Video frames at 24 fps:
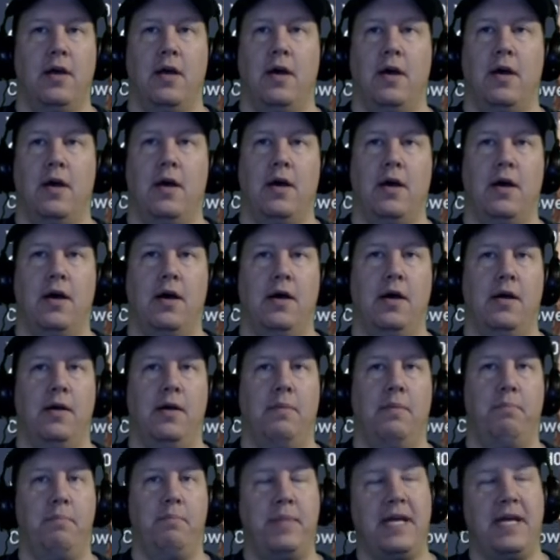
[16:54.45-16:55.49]
Uh,
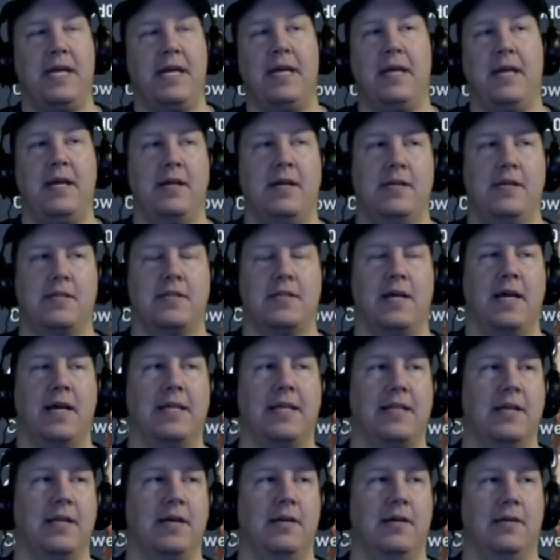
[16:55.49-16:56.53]
B is
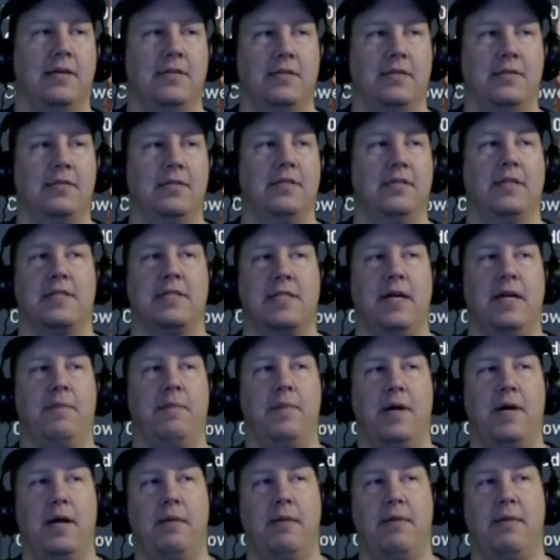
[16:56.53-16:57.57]
like the the step
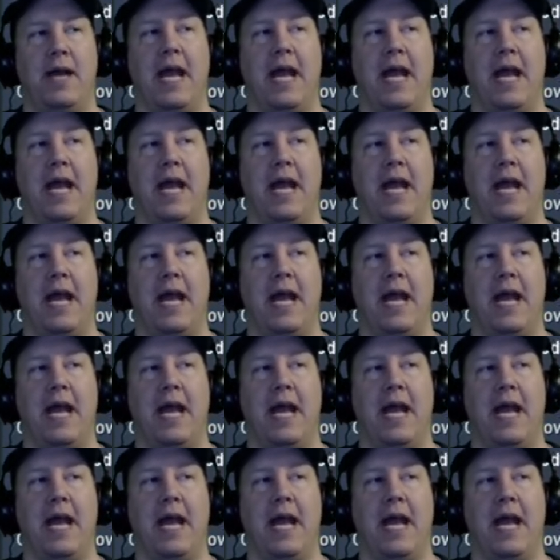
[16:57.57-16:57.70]
up.